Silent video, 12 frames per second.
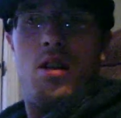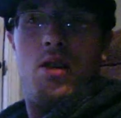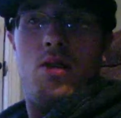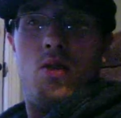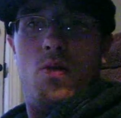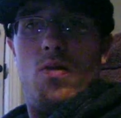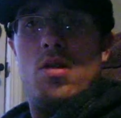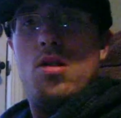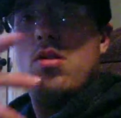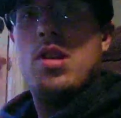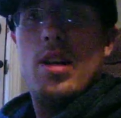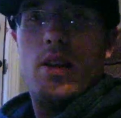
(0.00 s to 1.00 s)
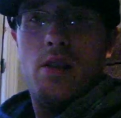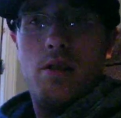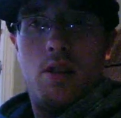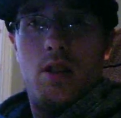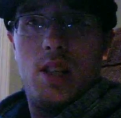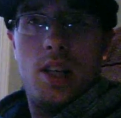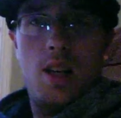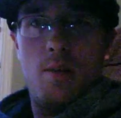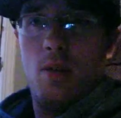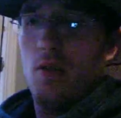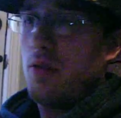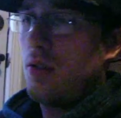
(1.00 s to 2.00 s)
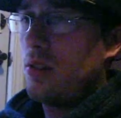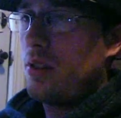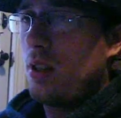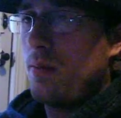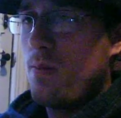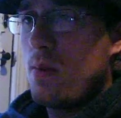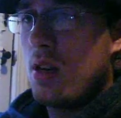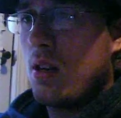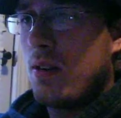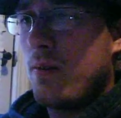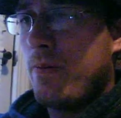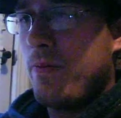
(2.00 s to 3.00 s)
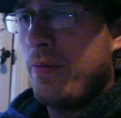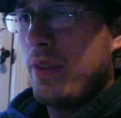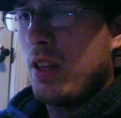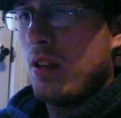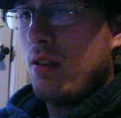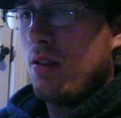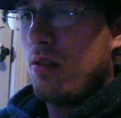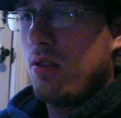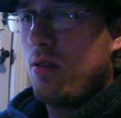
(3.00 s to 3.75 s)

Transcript: told you guys the time the first time. And